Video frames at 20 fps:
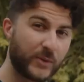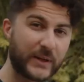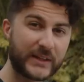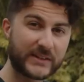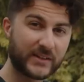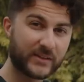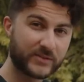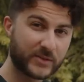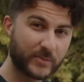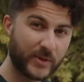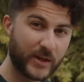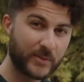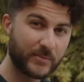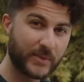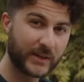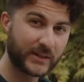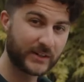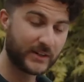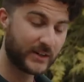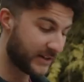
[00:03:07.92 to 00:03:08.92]
weeks after buying my
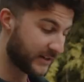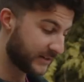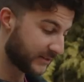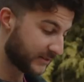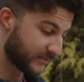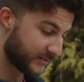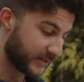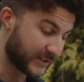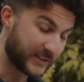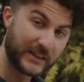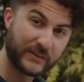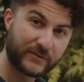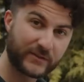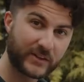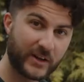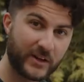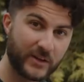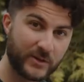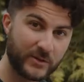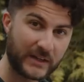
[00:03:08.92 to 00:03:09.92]
car, diff
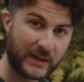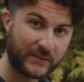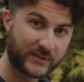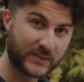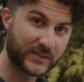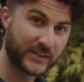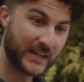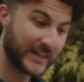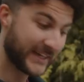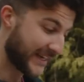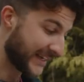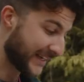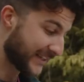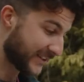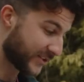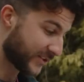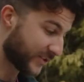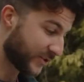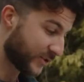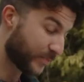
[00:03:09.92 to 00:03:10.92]
goes. I have to send it
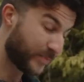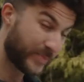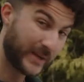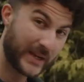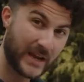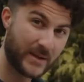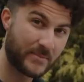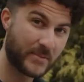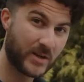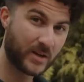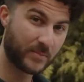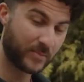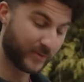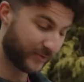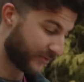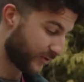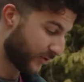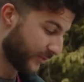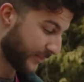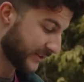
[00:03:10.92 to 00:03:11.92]
into BMR
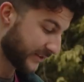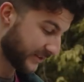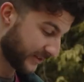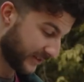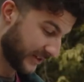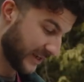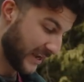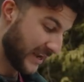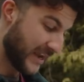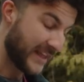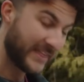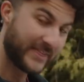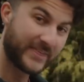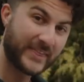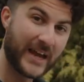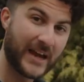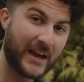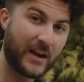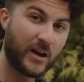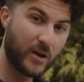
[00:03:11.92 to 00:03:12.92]
Performance.
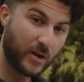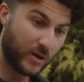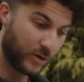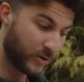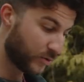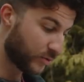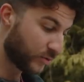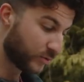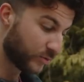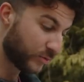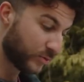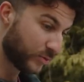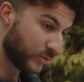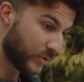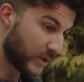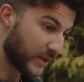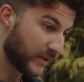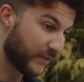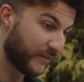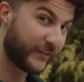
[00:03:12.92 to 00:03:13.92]
That whole
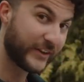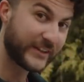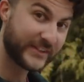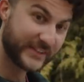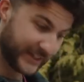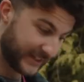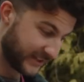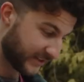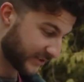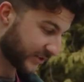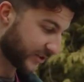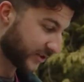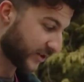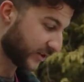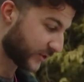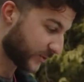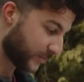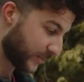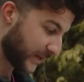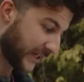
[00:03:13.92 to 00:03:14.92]
visit
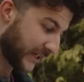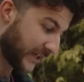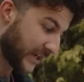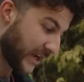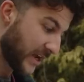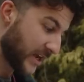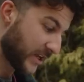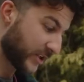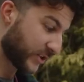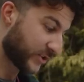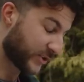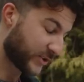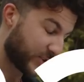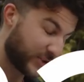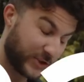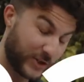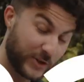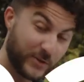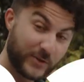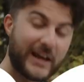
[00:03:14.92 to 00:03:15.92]
cost me
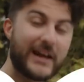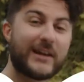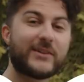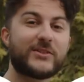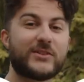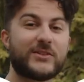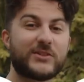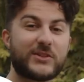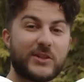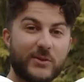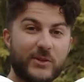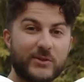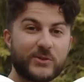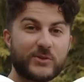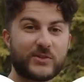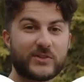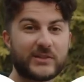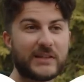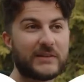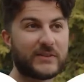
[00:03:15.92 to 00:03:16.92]

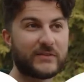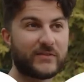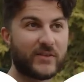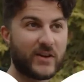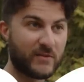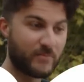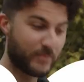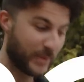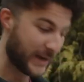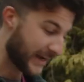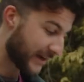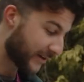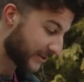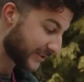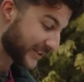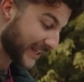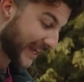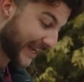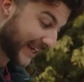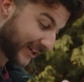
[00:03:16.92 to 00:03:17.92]
£2,275.
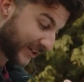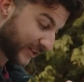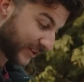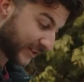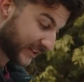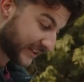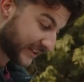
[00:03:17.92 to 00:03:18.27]
That included a